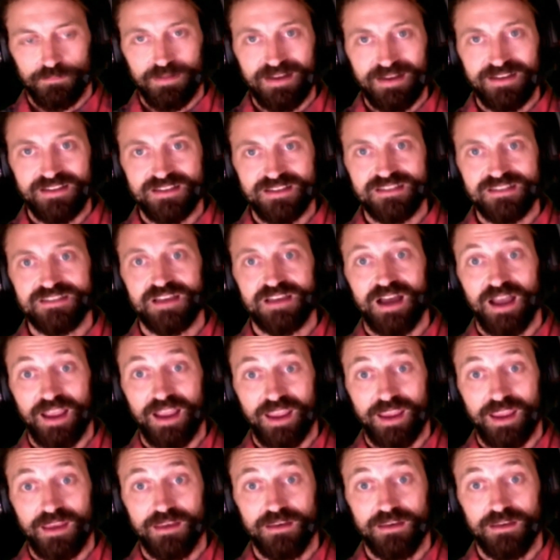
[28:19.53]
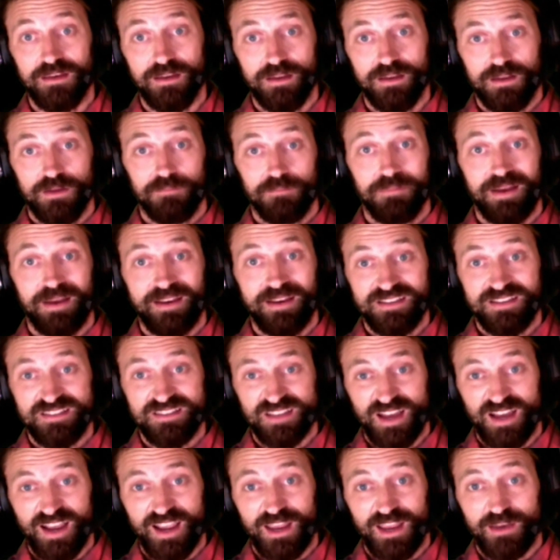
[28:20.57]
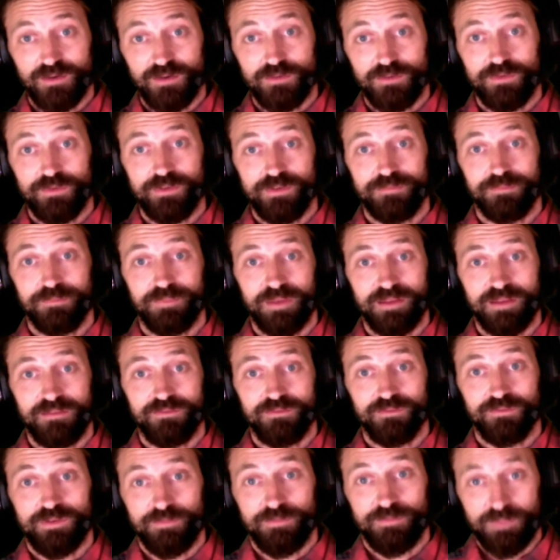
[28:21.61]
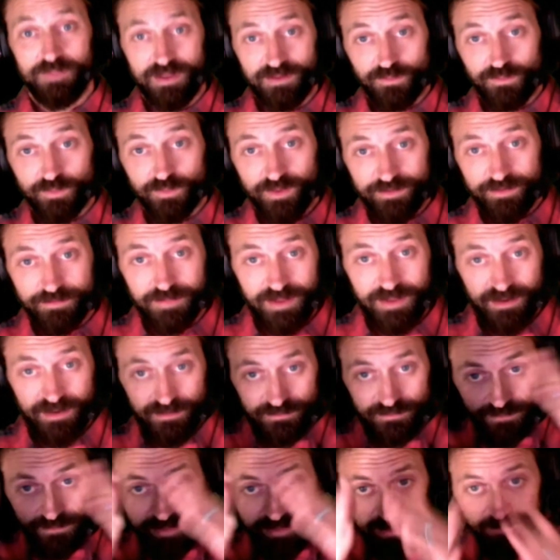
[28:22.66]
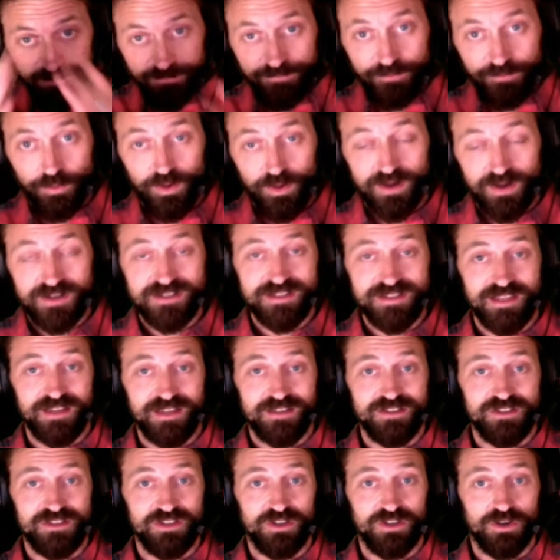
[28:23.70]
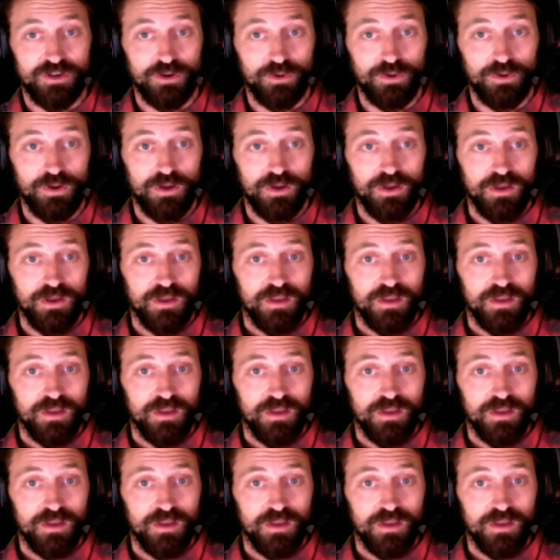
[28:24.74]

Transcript: by design by design we've been we've been we've been like forced into